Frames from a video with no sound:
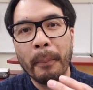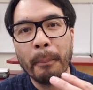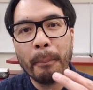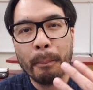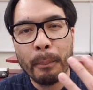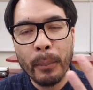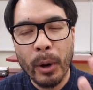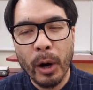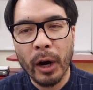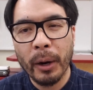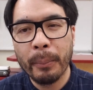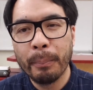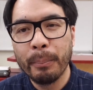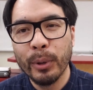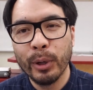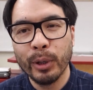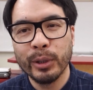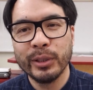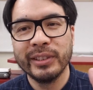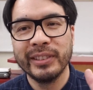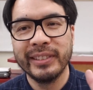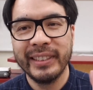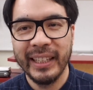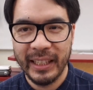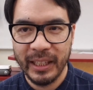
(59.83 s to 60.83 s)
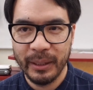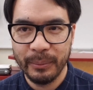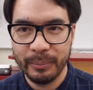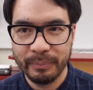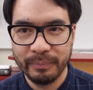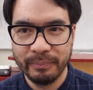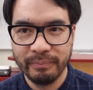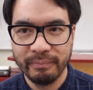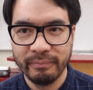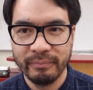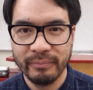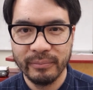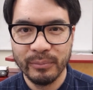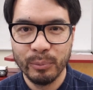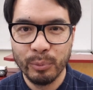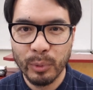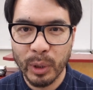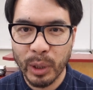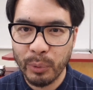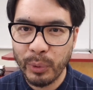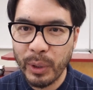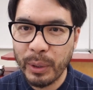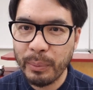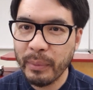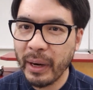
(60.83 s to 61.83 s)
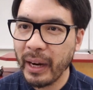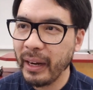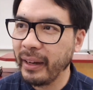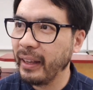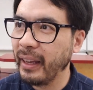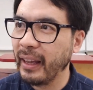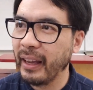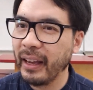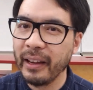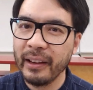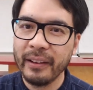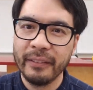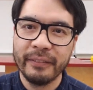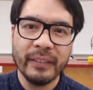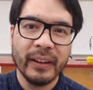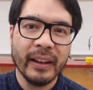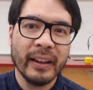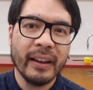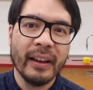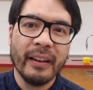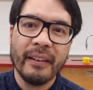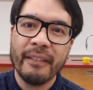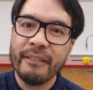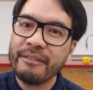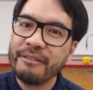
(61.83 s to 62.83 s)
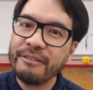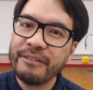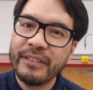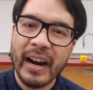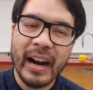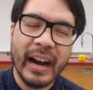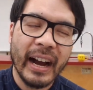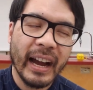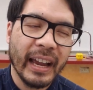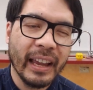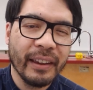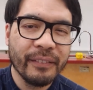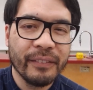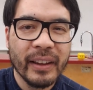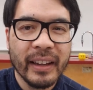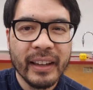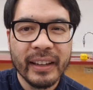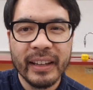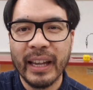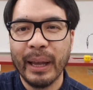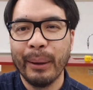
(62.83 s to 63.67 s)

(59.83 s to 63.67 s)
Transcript: markbook setup where we might have 5